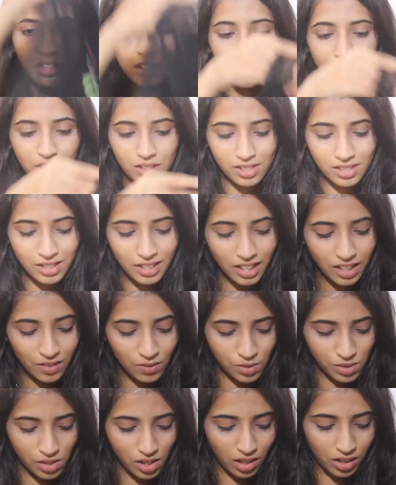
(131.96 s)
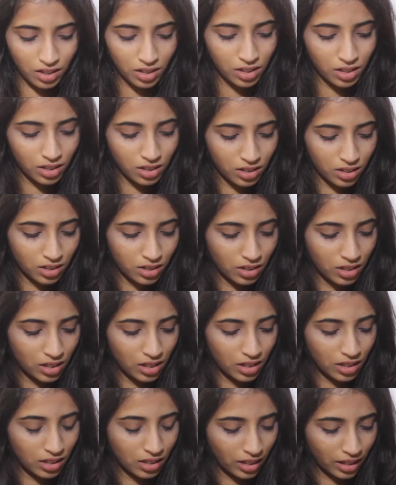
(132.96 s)
the sleeves are
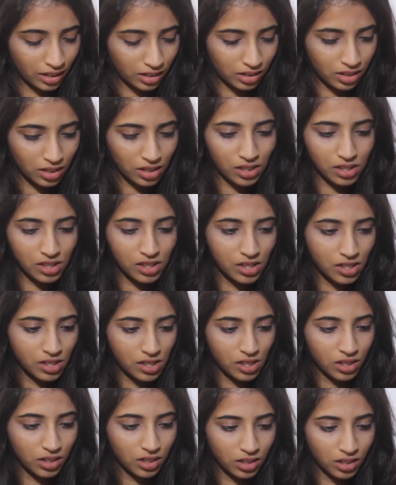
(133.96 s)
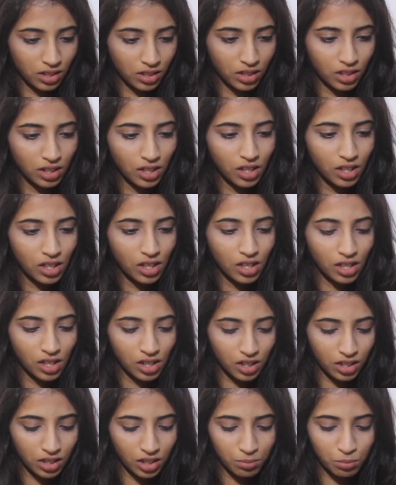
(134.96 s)
like this
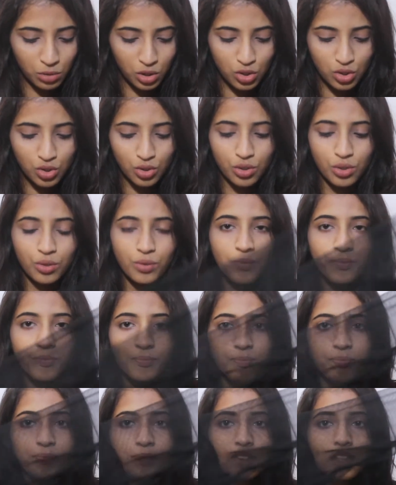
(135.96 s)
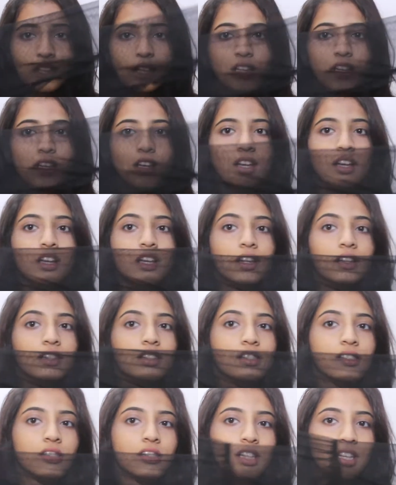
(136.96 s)
let me show you
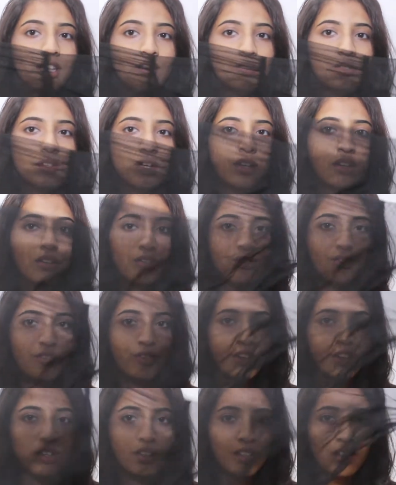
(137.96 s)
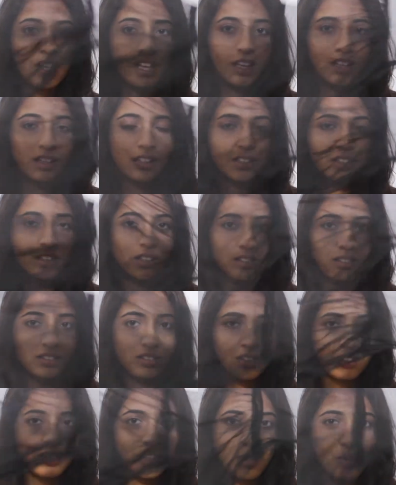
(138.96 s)
the sleeves are frill like
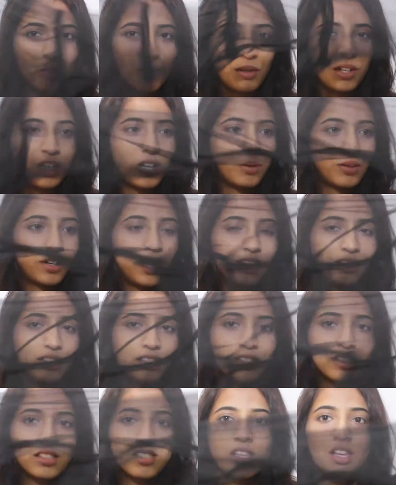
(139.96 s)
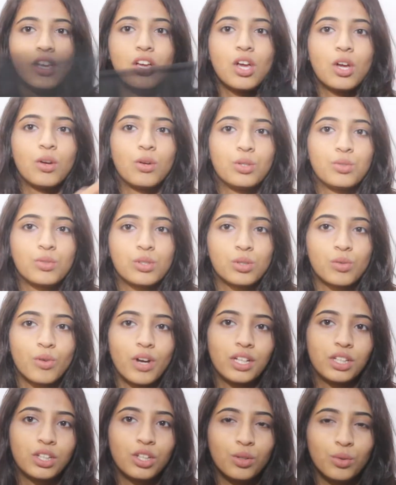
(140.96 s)
they open out like this which was
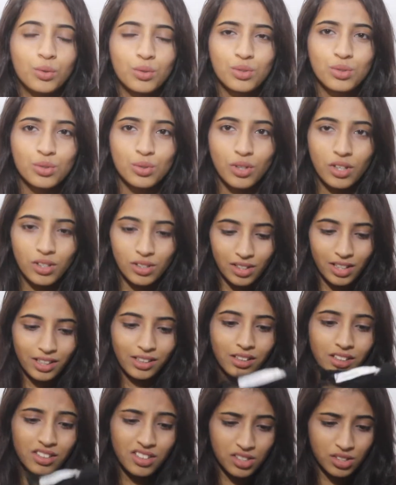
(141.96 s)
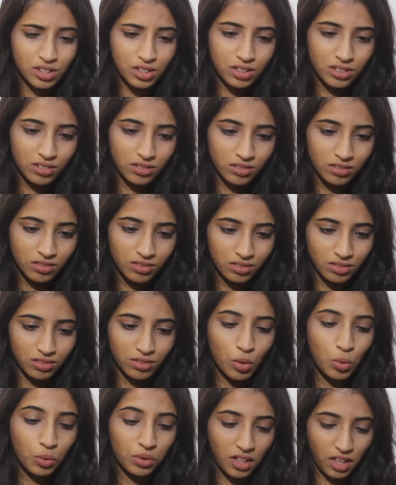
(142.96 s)
quite cute so I was like it is
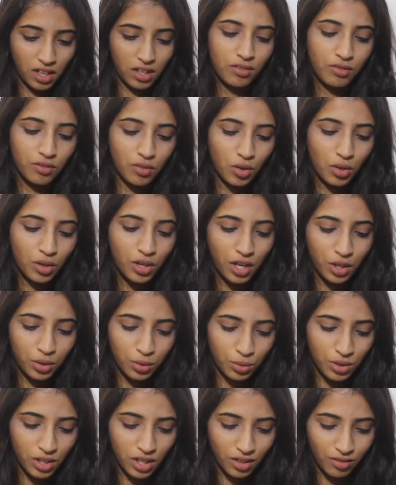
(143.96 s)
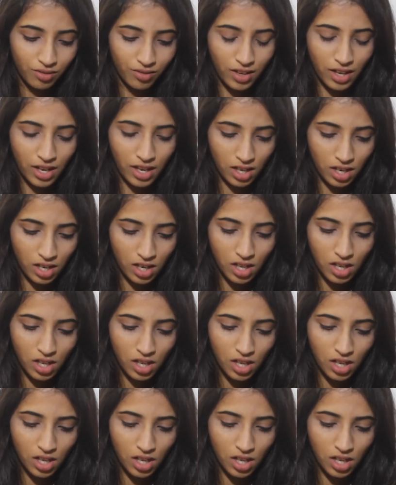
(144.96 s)
okay for day to day wear